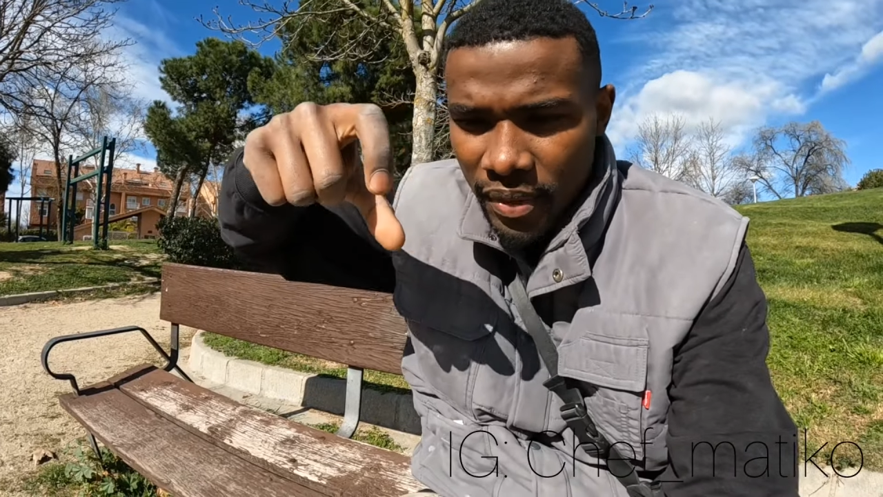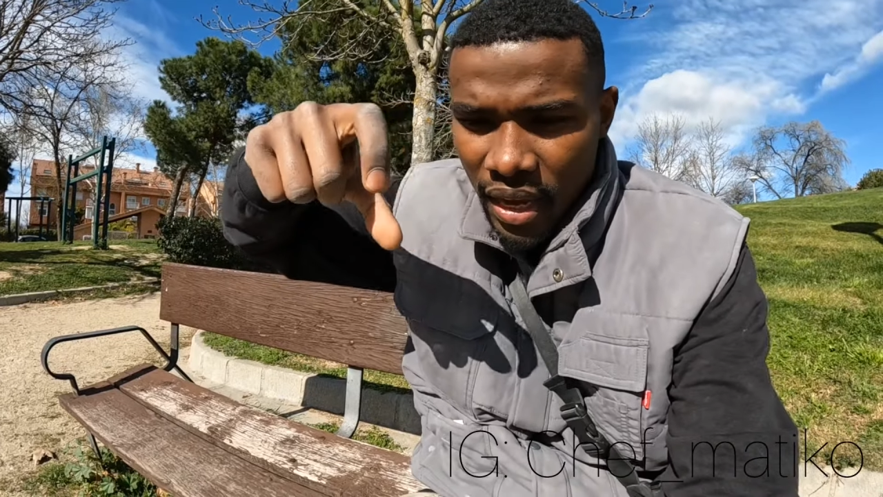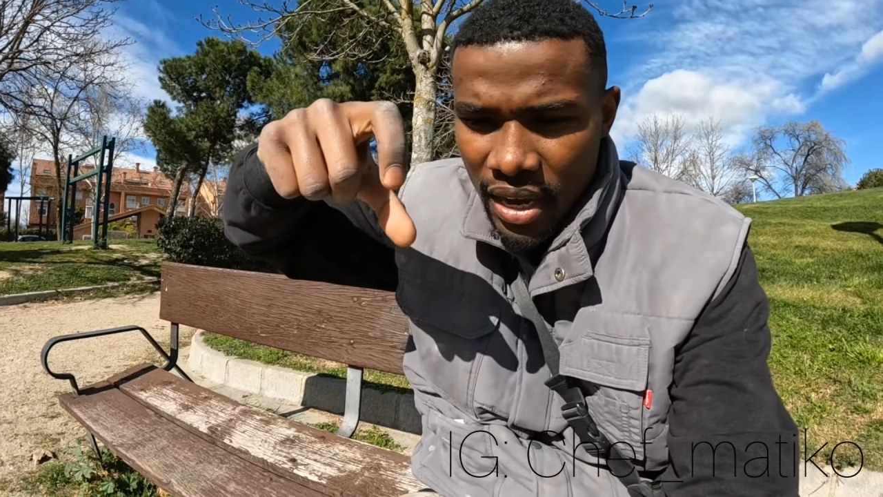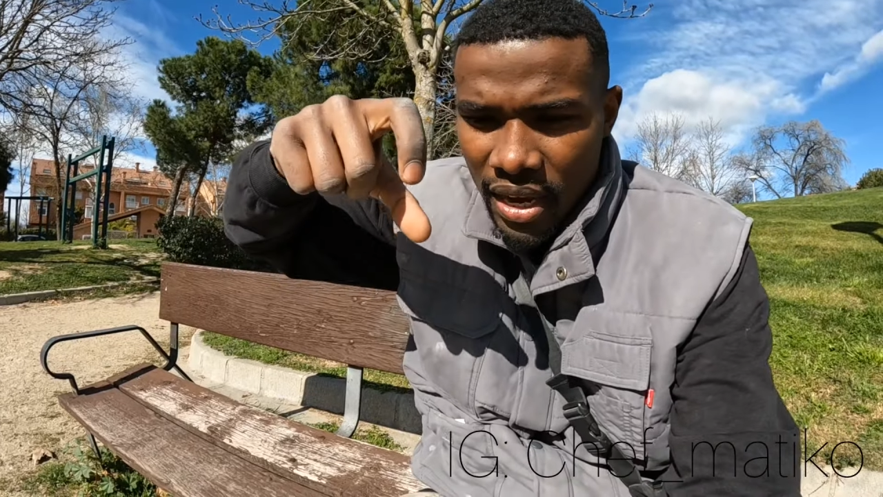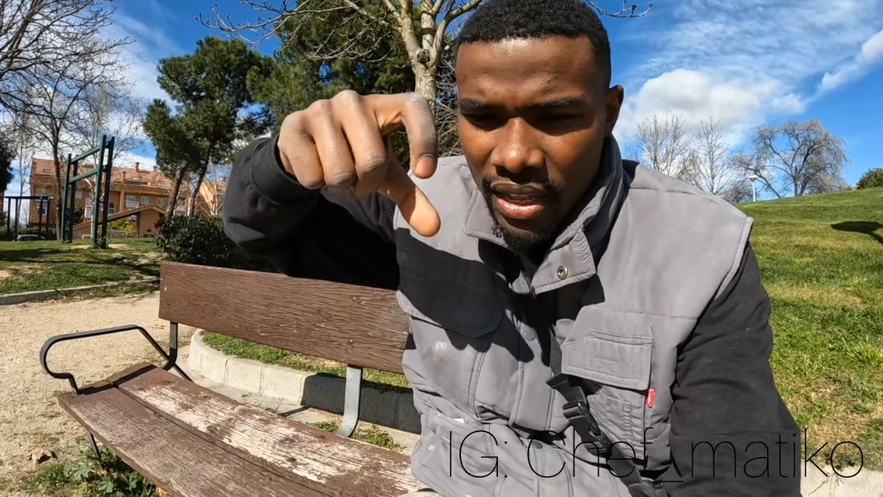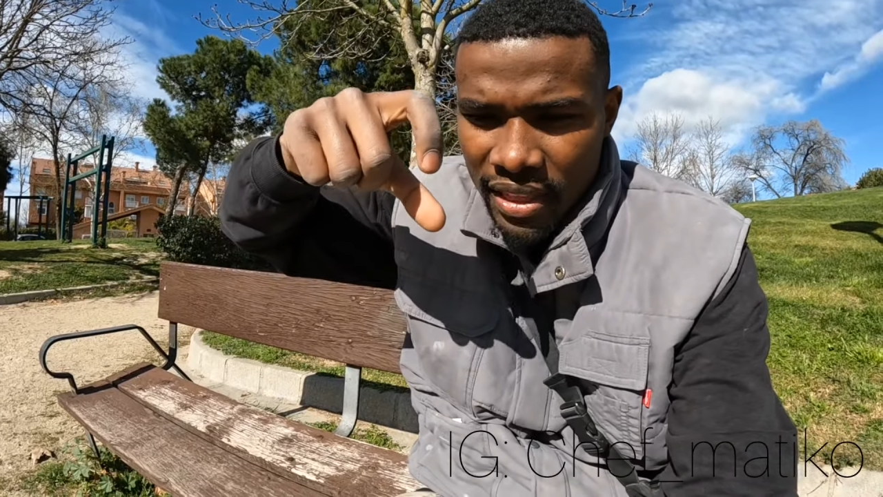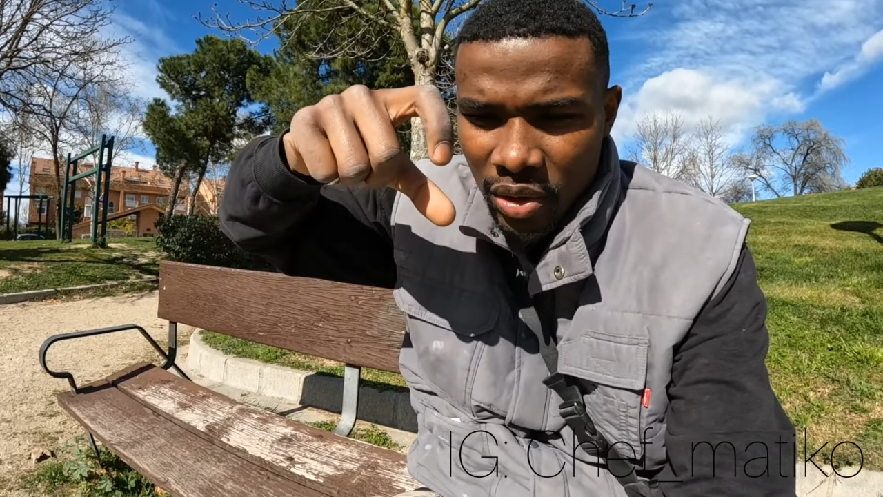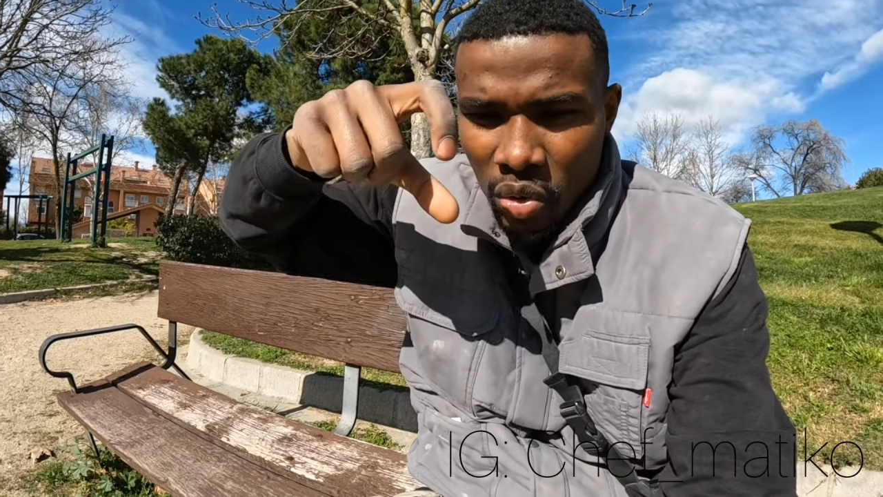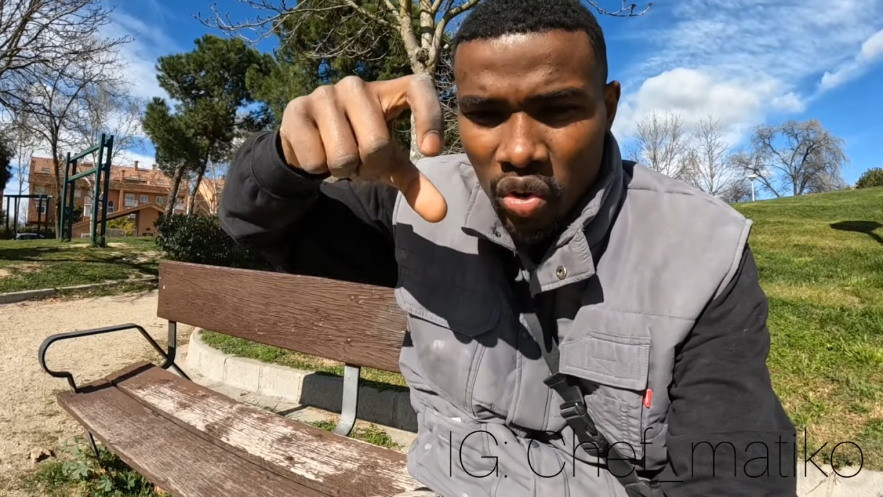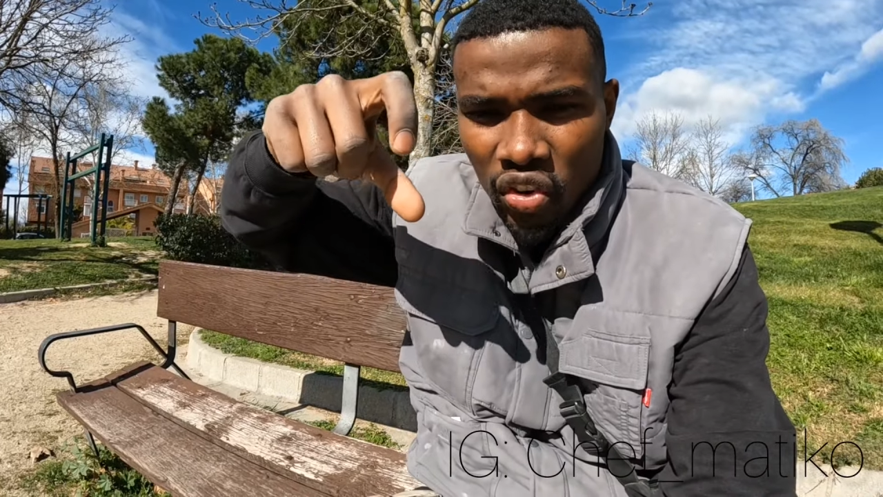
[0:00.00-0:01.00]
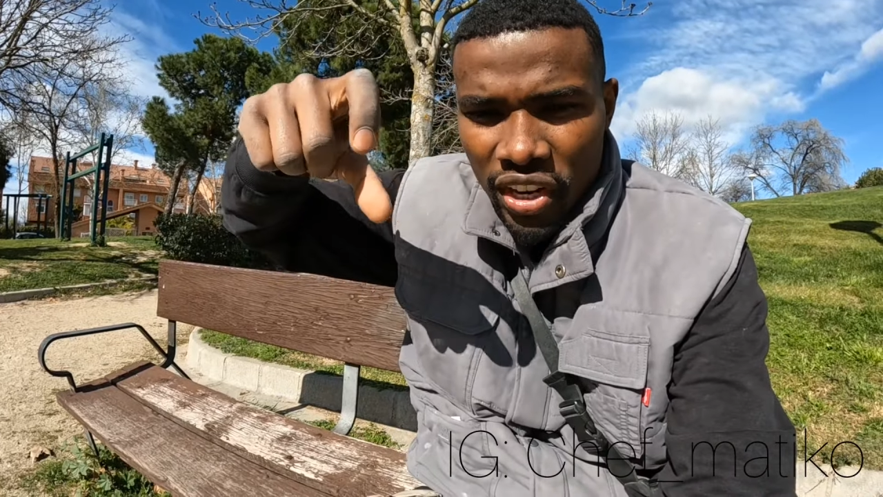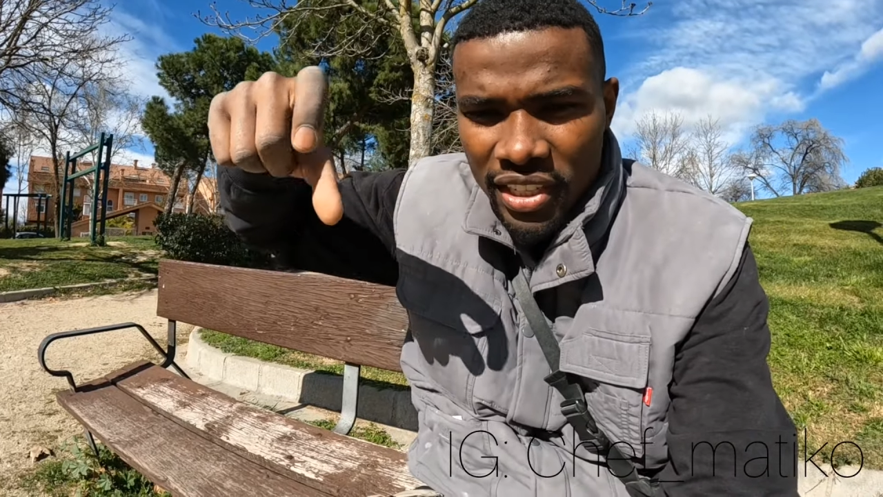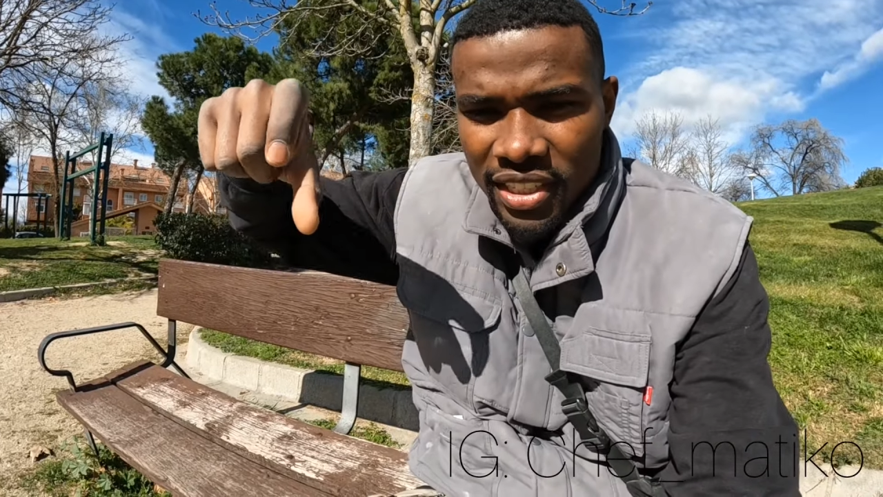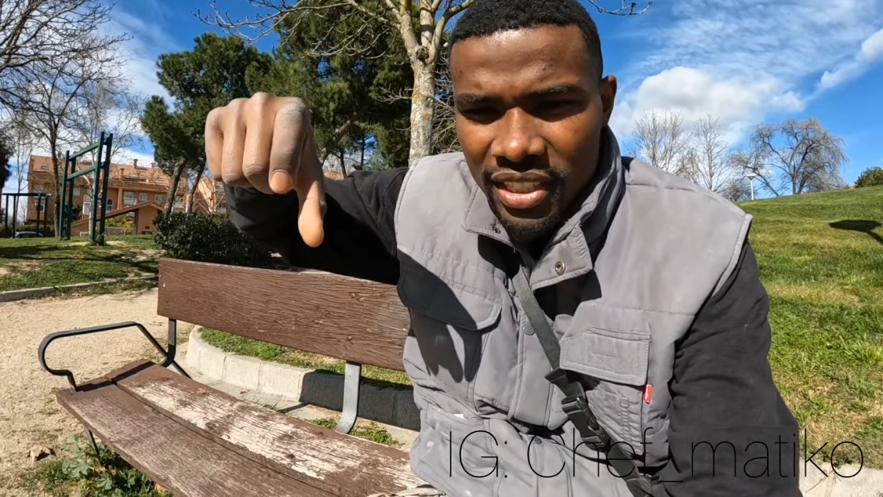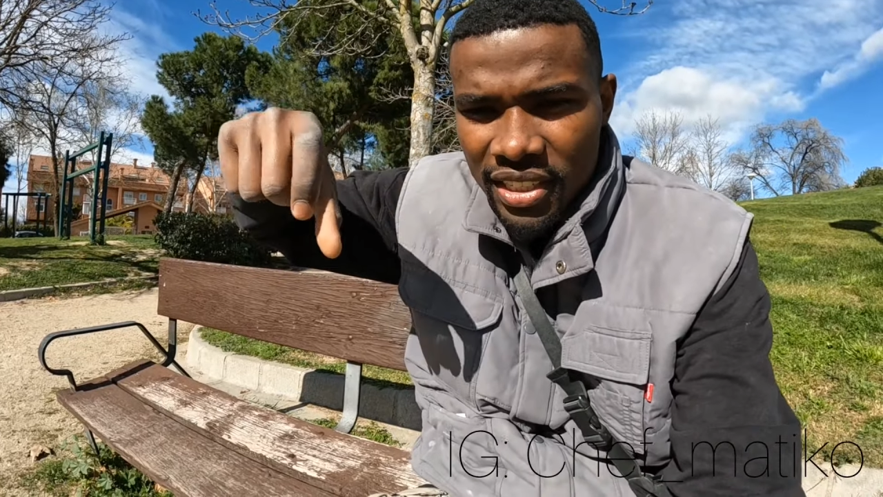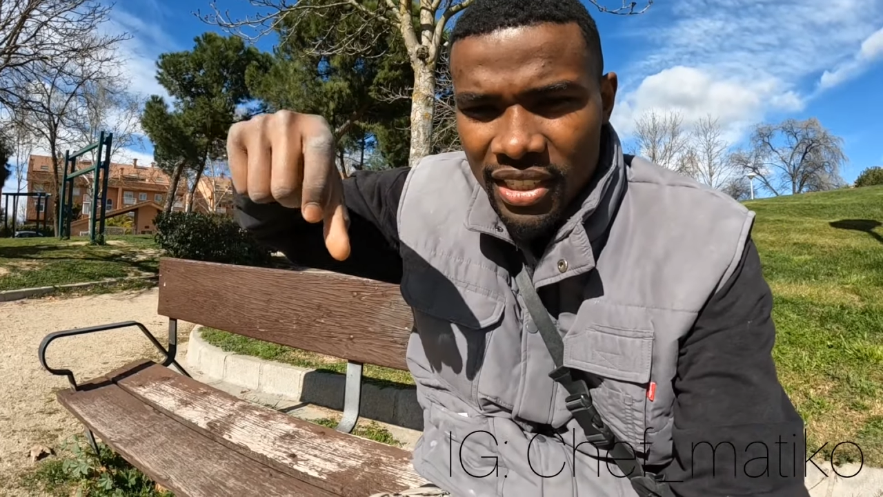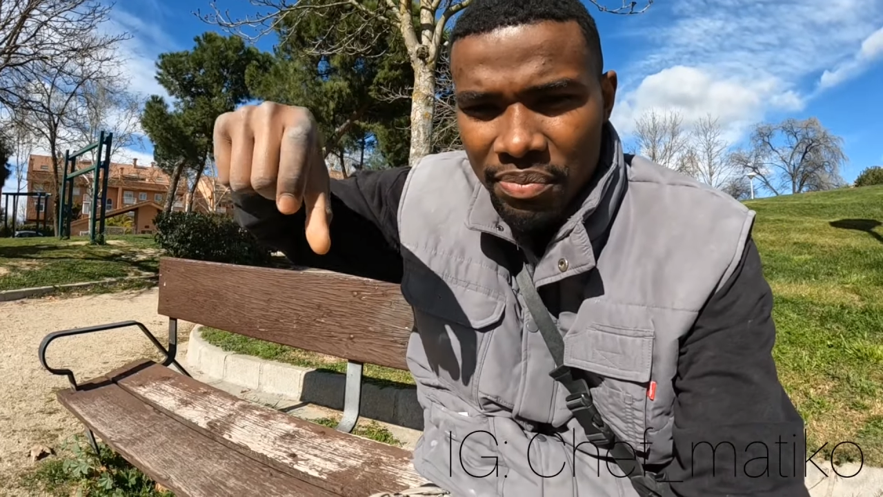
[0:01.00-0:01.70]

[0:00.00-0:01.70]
the concrete,